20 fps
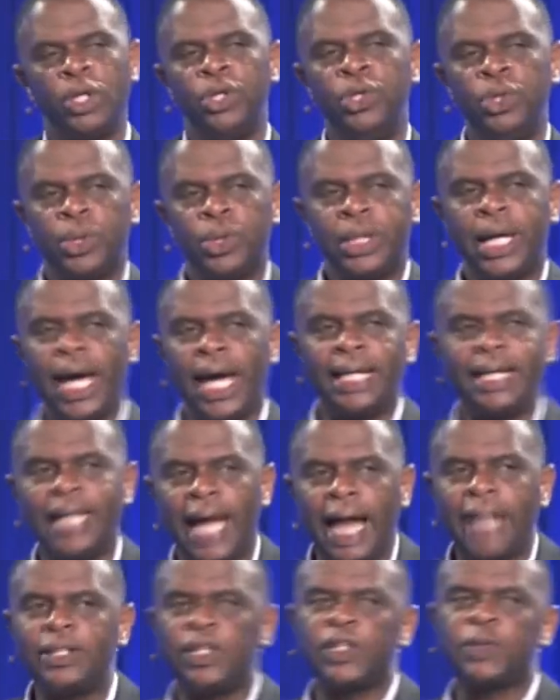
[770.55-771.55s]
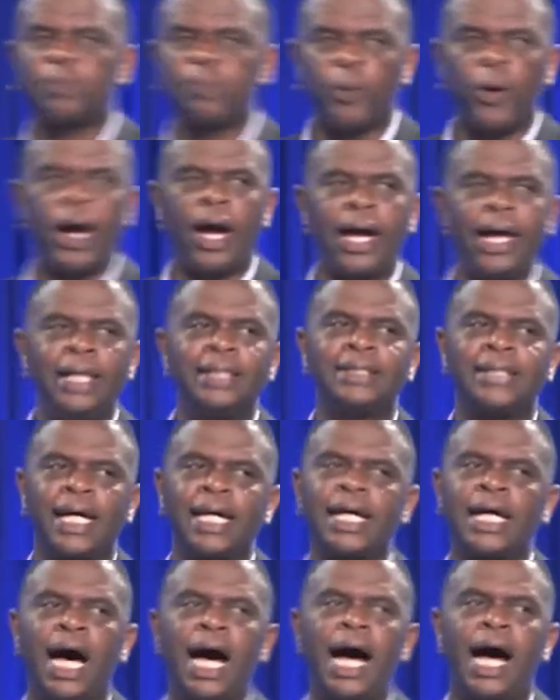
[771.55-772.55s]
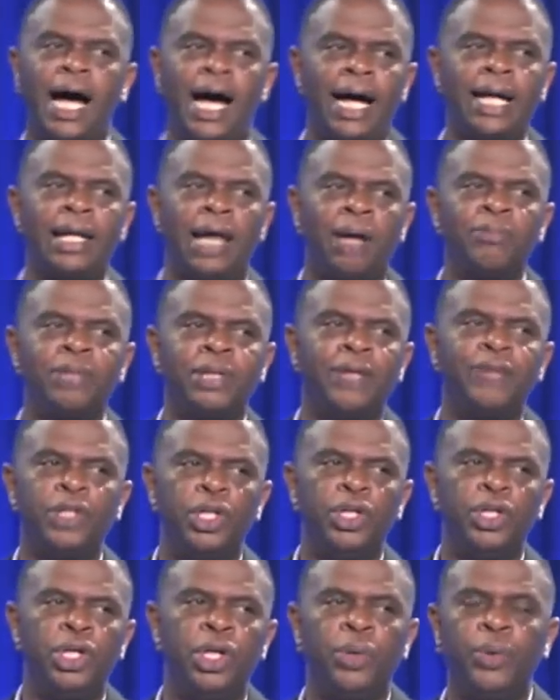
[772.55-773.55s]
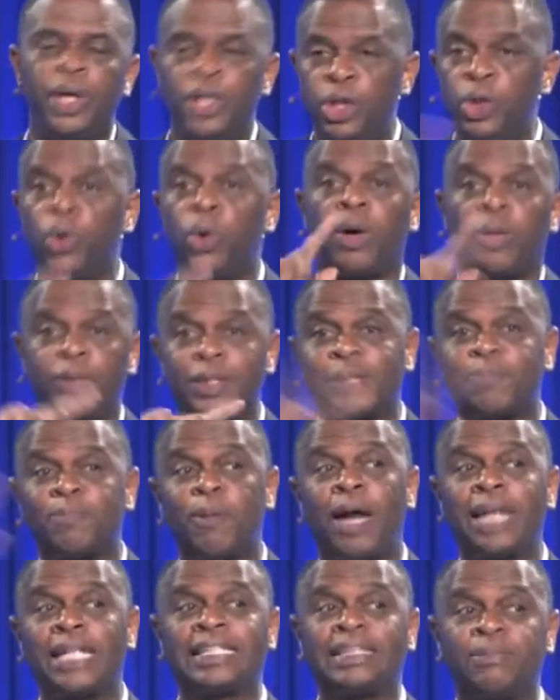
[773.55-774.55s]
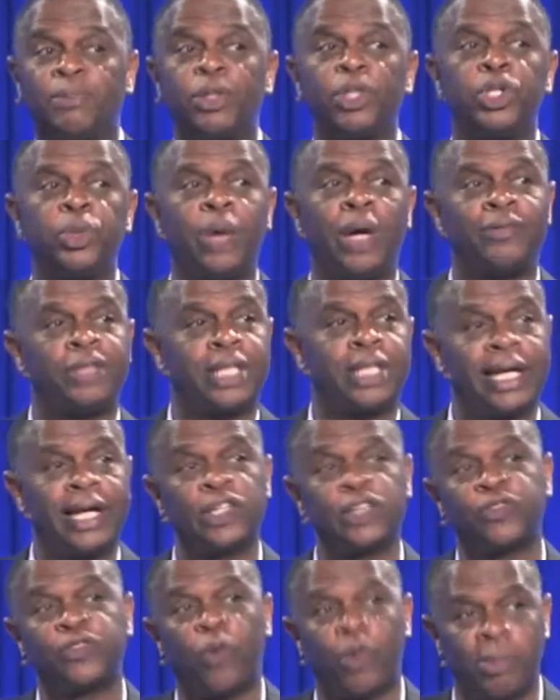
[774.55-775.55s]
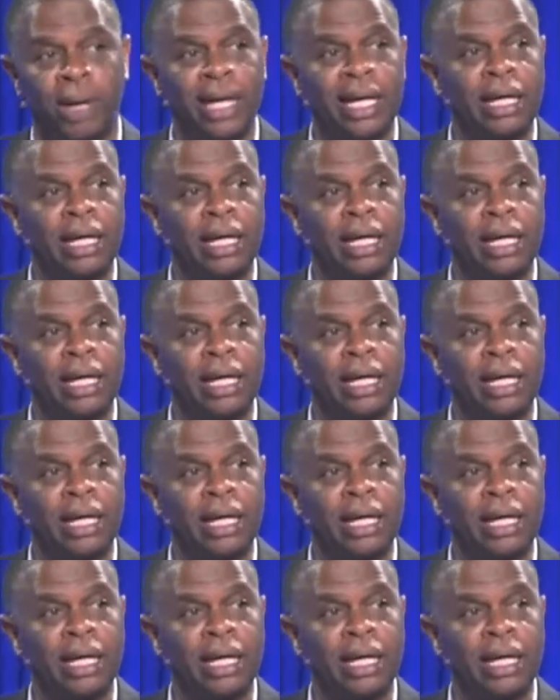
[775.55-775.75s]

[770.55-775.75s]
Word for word: You cannot just pray and say, God, I'm giving to you, and you are responsible to do everything else for me.